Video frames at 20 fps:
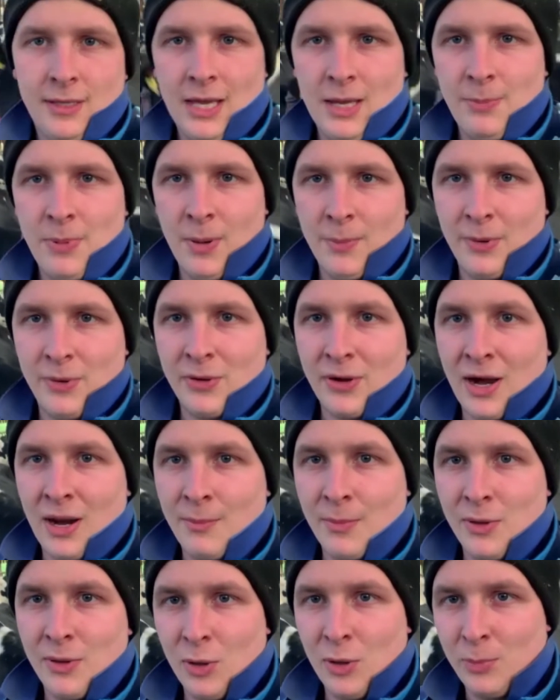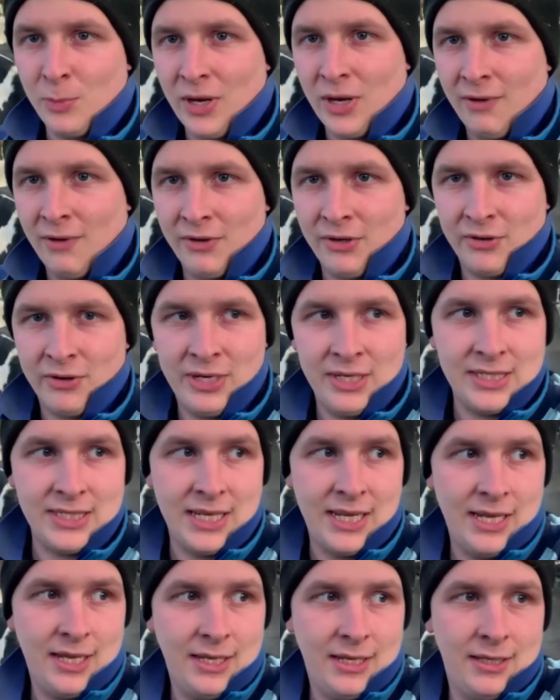Papa and Grandma. Hope you're having a great
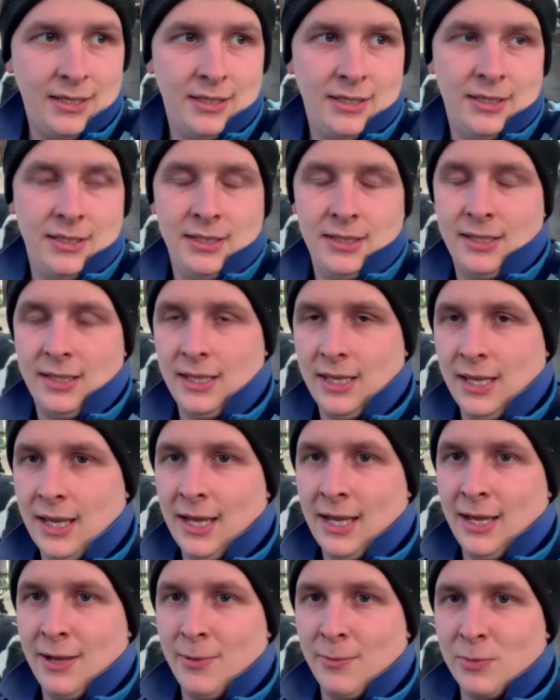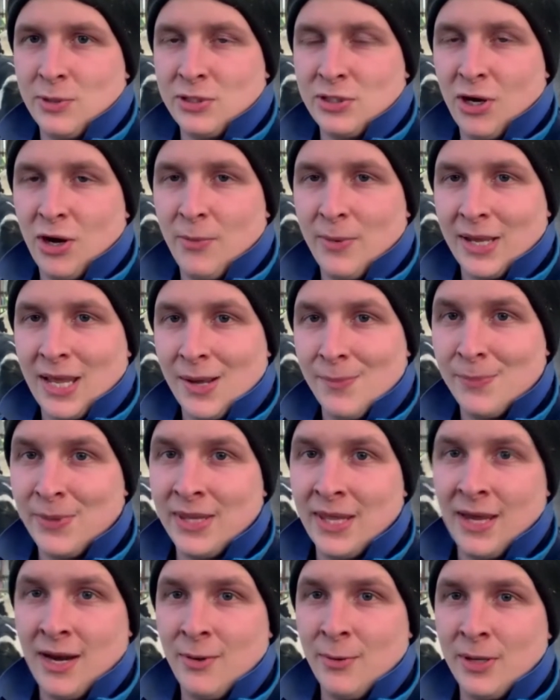day. Um, we're sorry we can't be
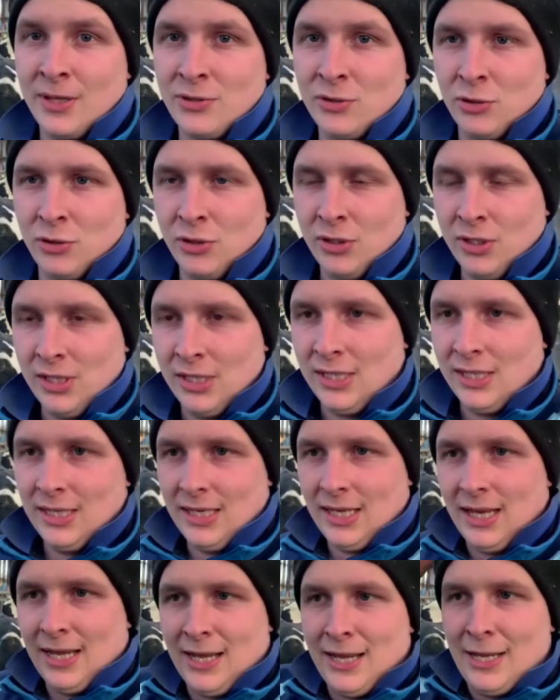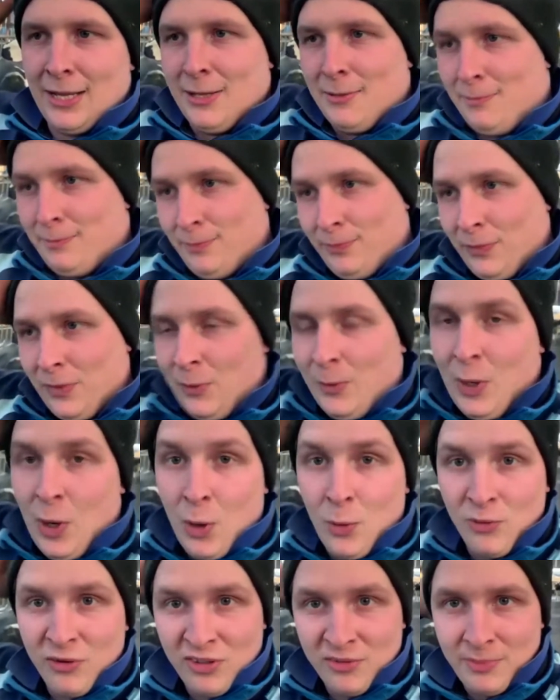there with you. Um, we
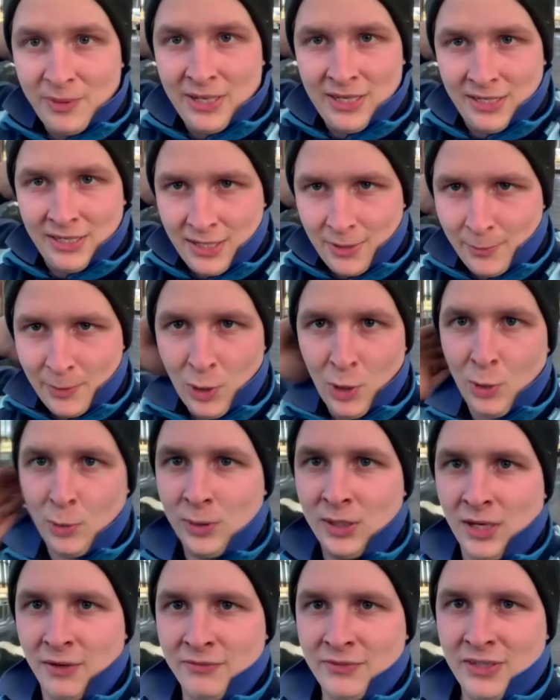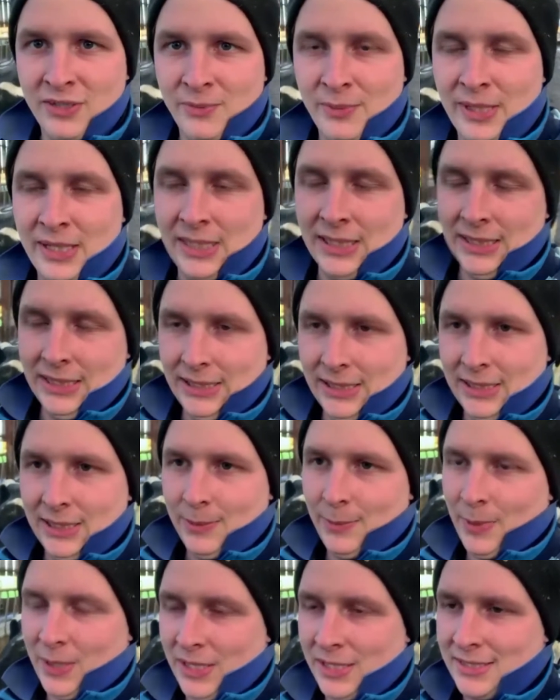all would have been, and we all would love to have been,
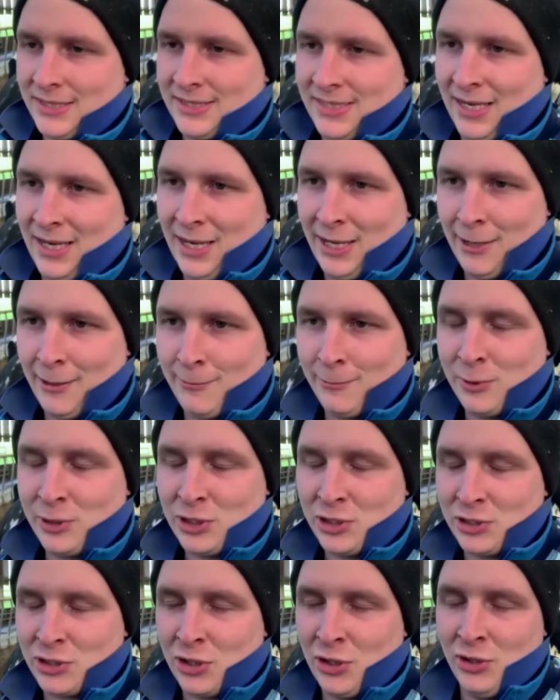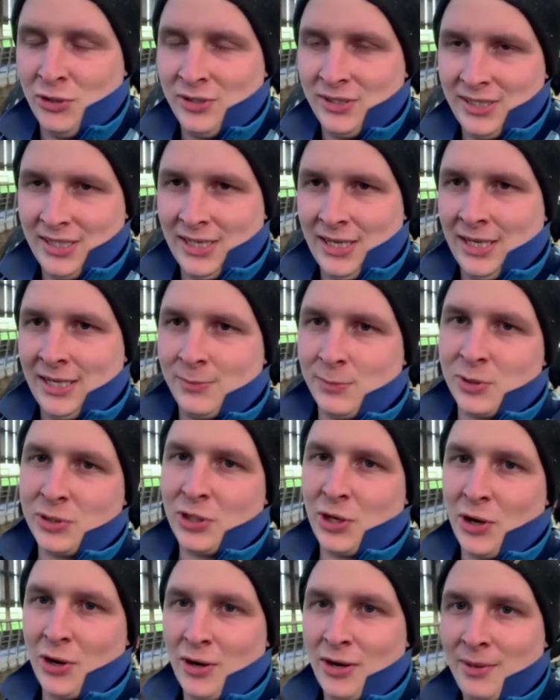but um, we just couldn't, and we're
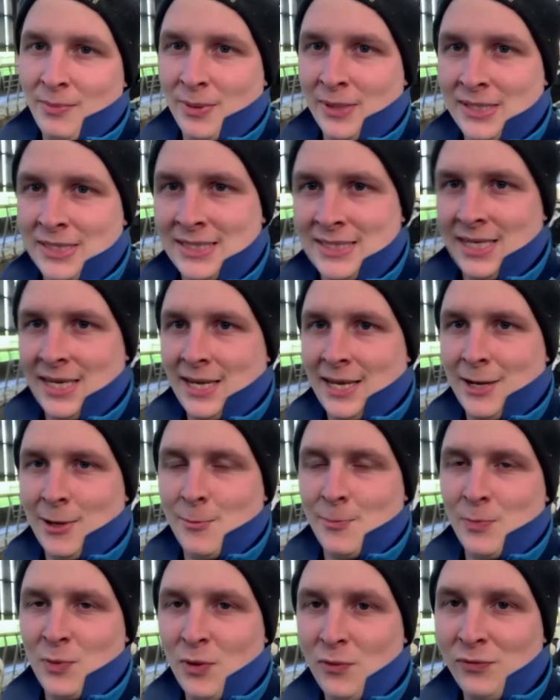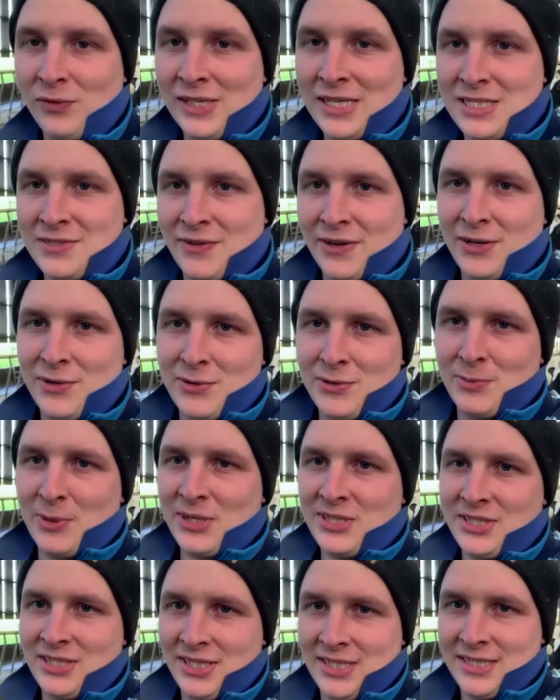sorry. But um, hopefully these videos
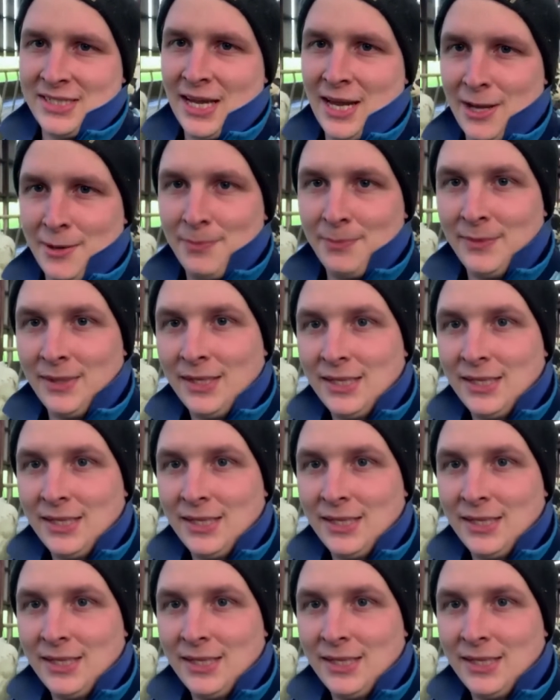reach you in time.